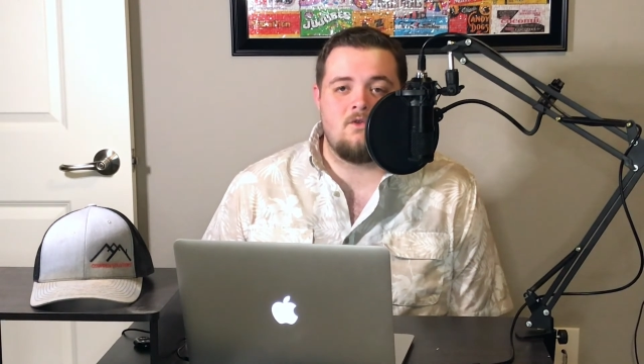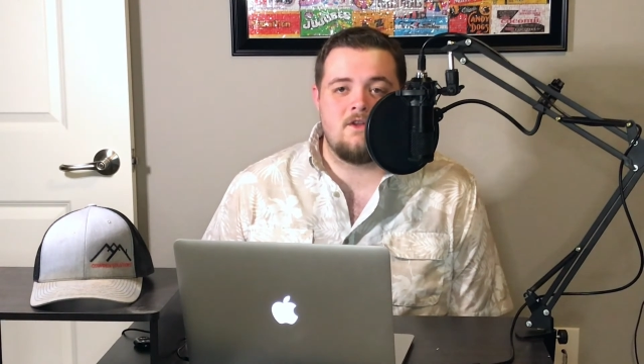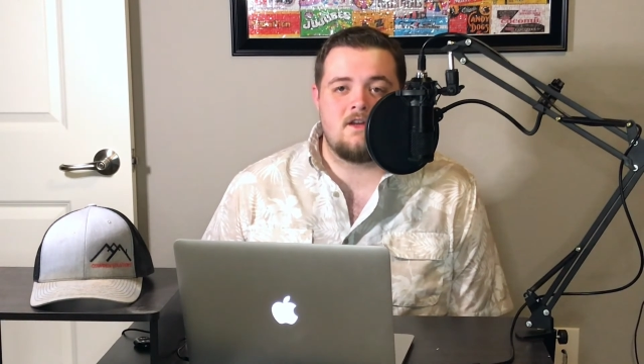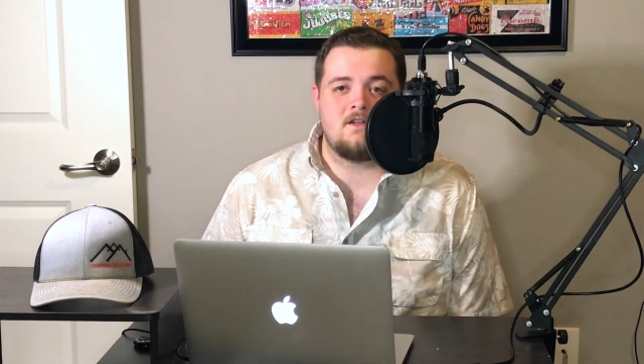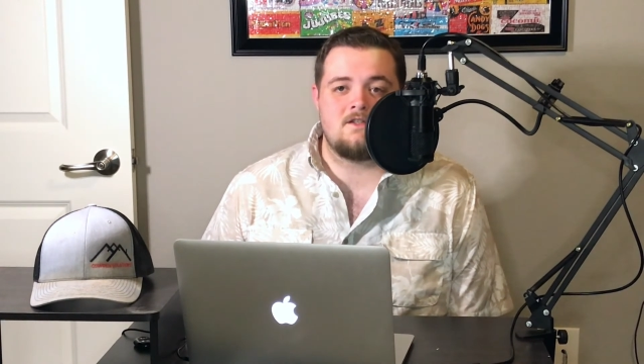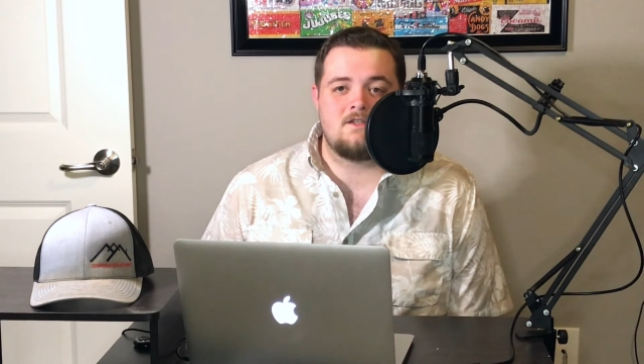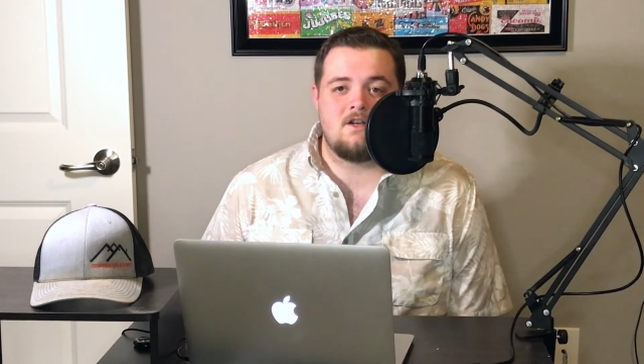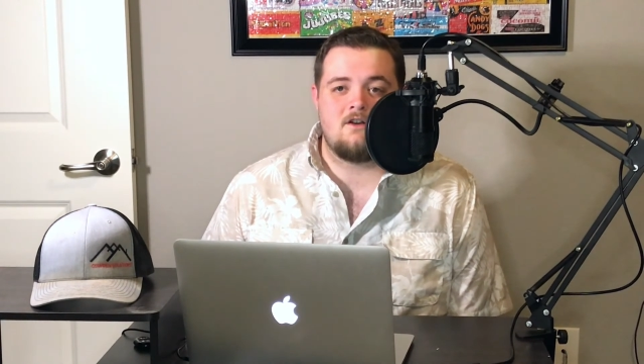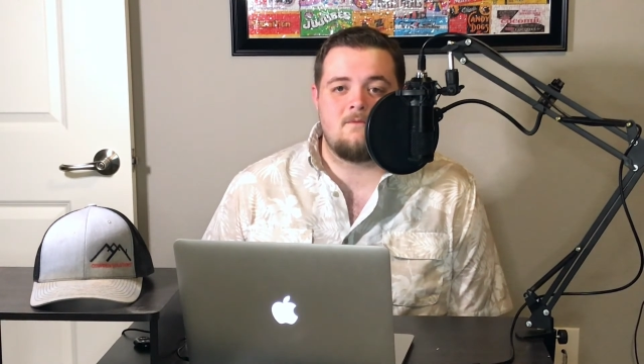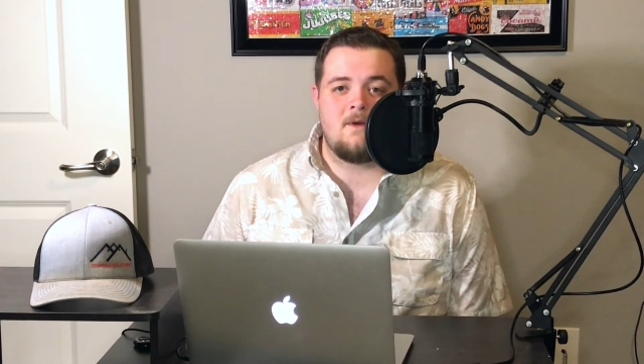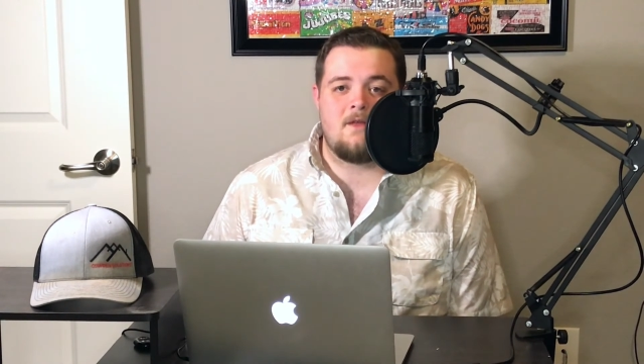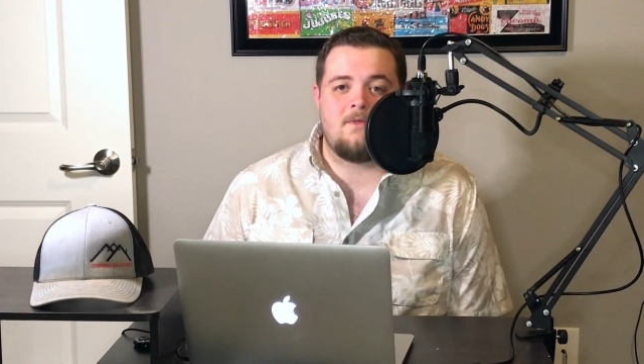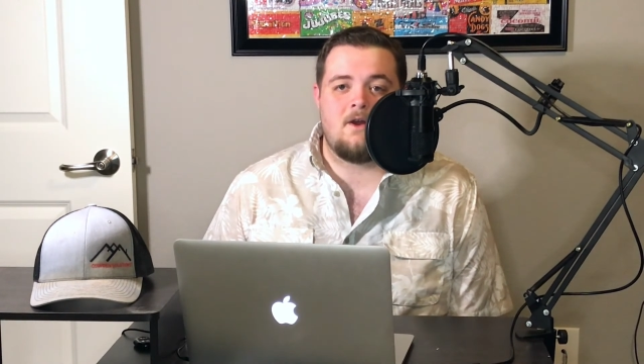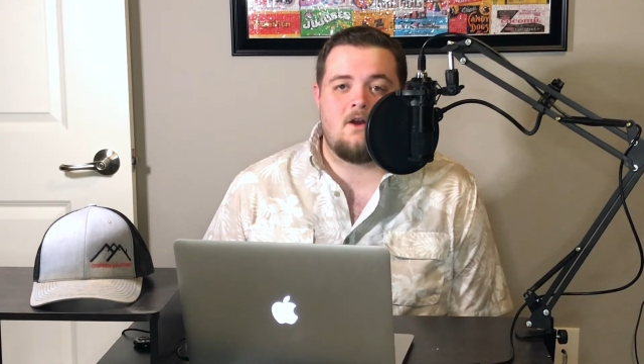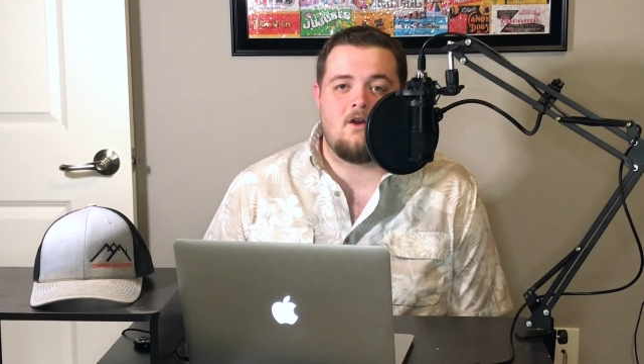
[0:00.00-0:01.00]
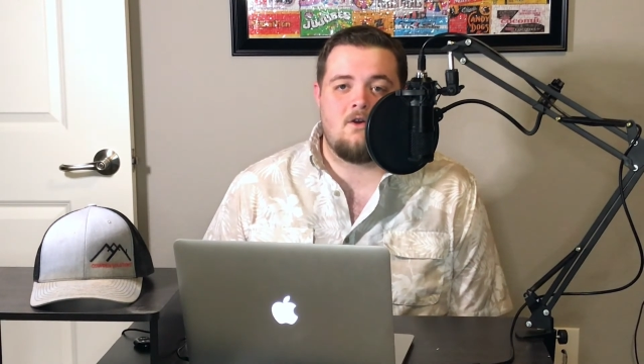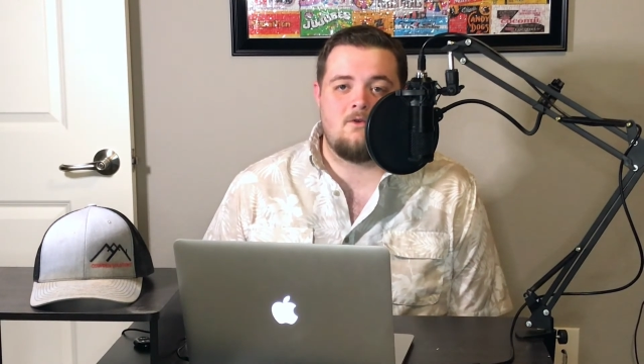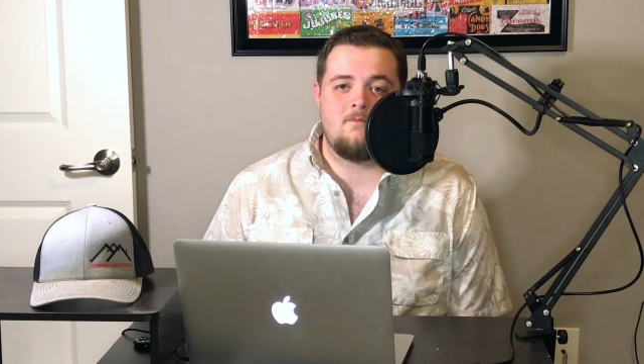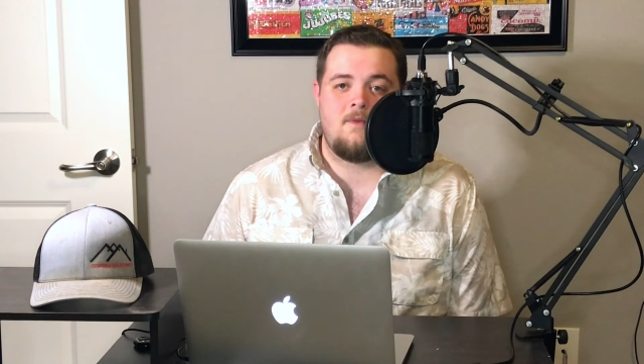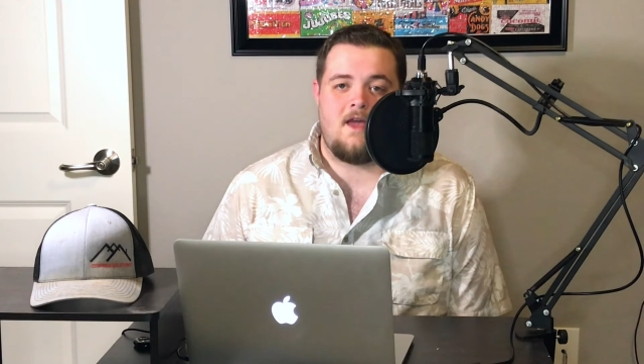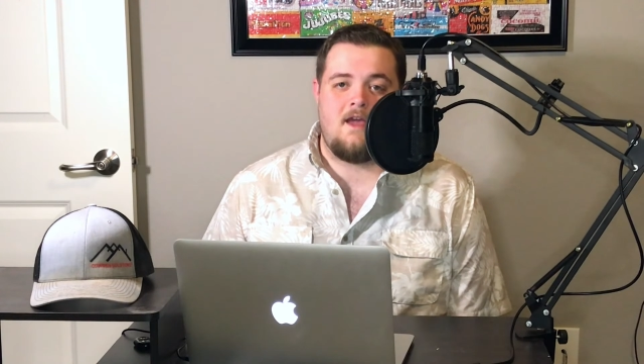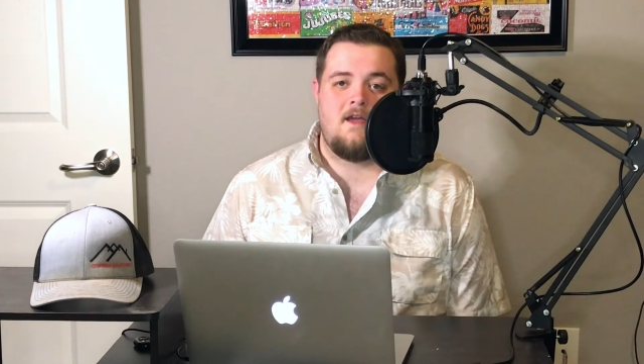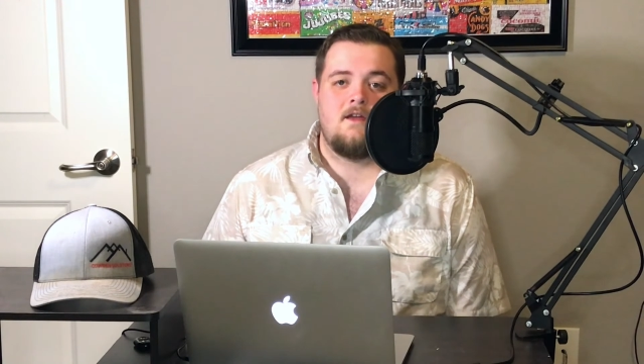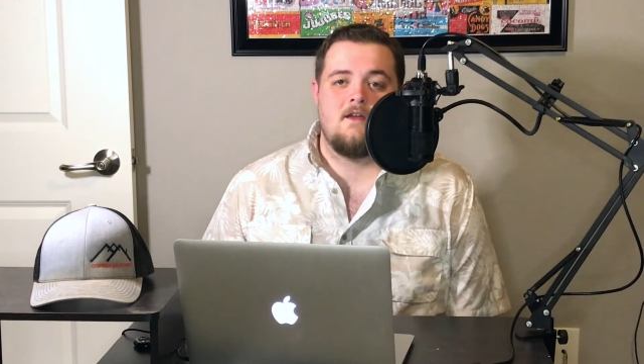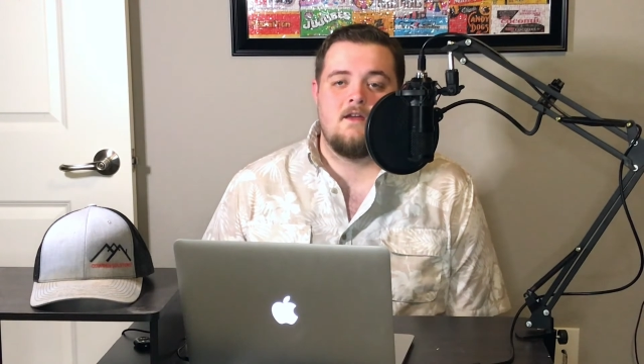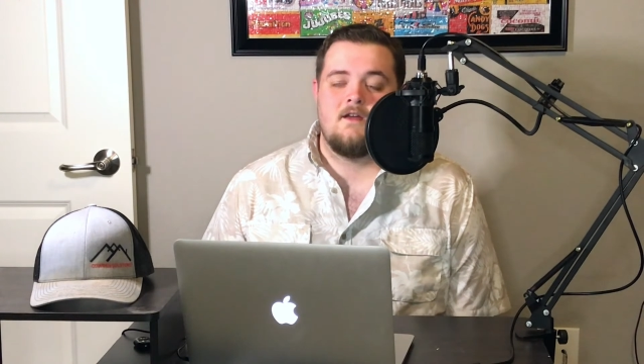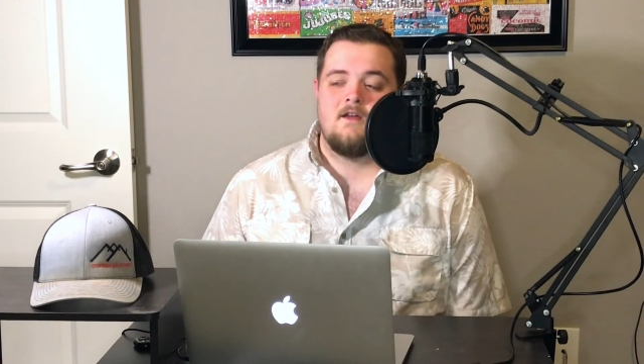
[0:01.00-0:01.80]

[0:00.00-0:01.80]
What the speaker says: only concerned about their own pay.